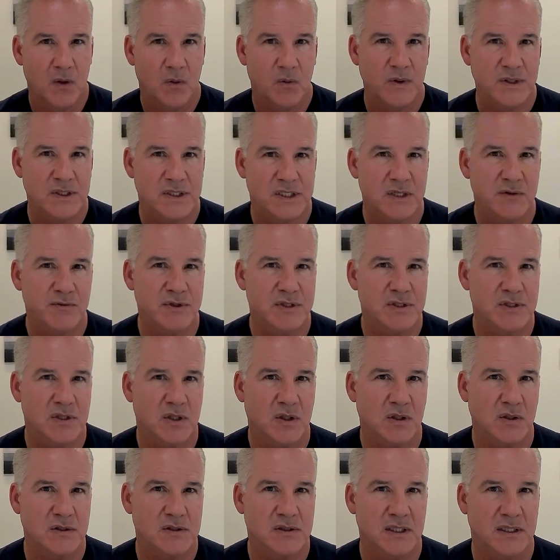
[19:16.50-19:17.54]
We see
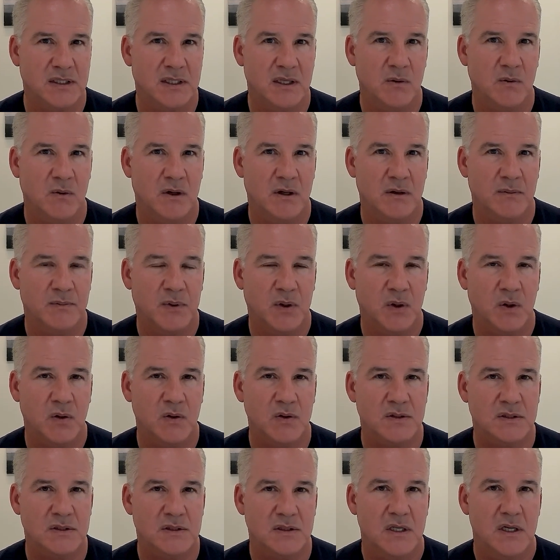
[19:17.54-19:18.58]
results that they want to
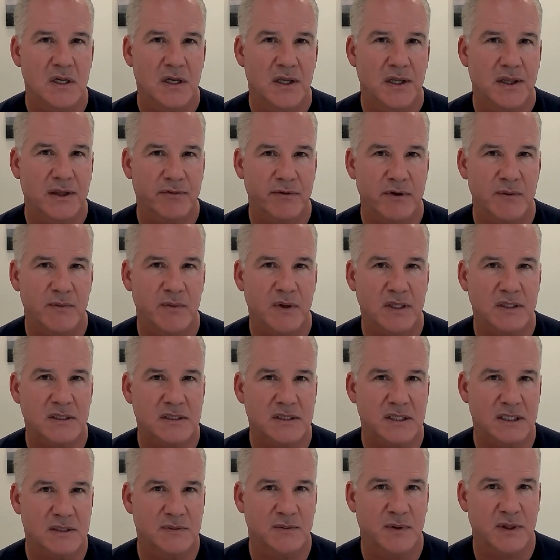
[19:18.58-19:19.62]
post 3 months,
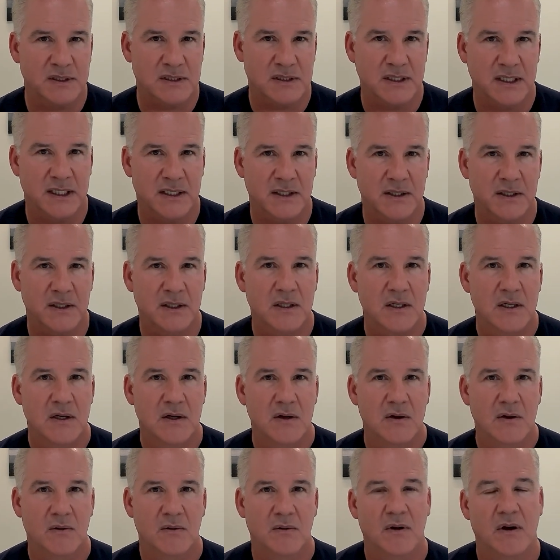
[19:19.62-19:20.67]
6 months later.
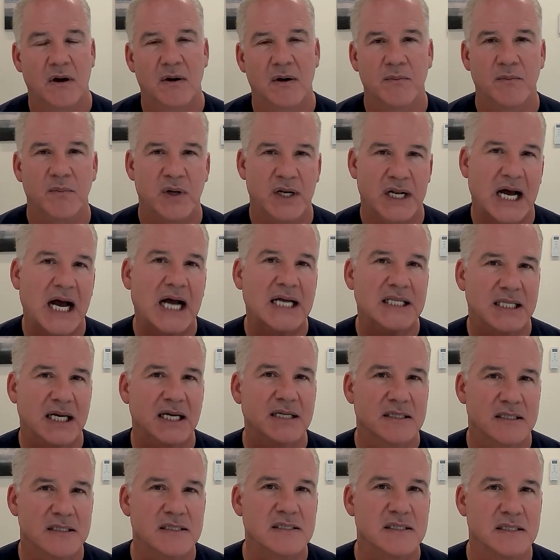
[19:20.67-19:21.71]
But I'd
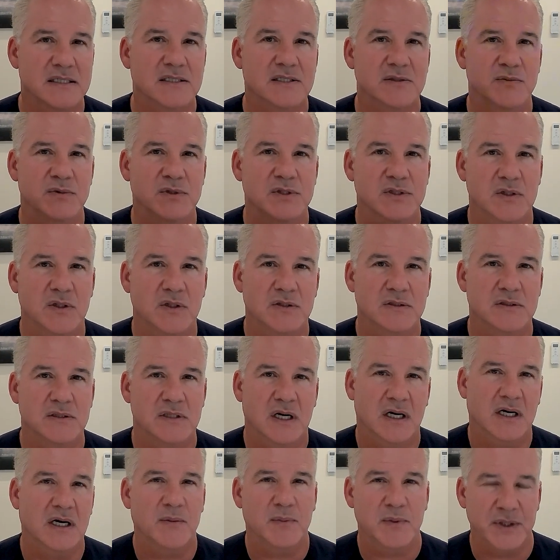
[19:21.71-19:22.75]
like to see some results
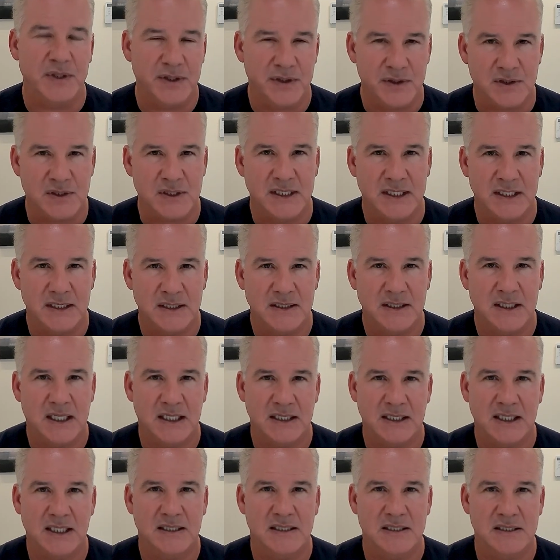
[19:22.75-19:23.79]
a couple of years later.
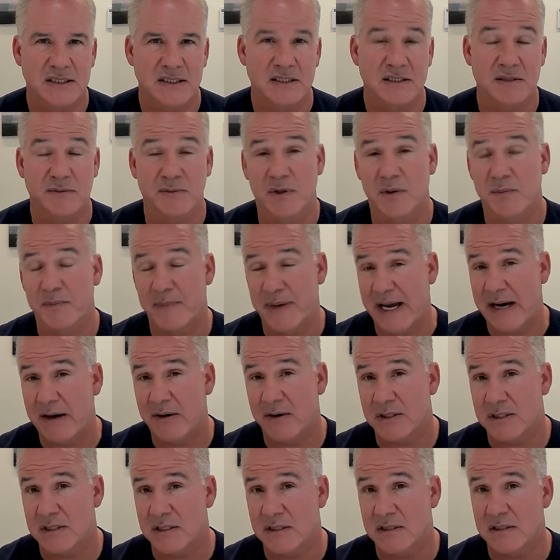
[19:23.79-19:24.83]
I'd like to see some
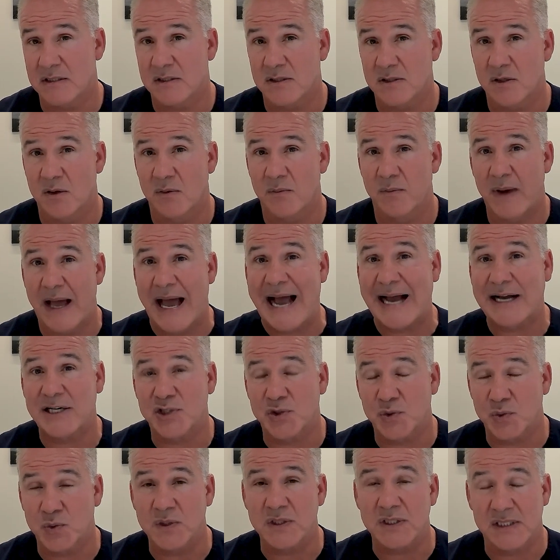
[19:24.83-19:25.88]
comparisons, some
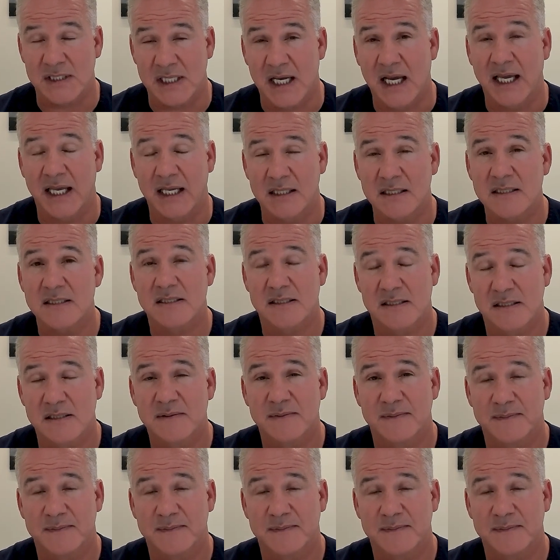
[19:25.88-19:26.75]
actual science.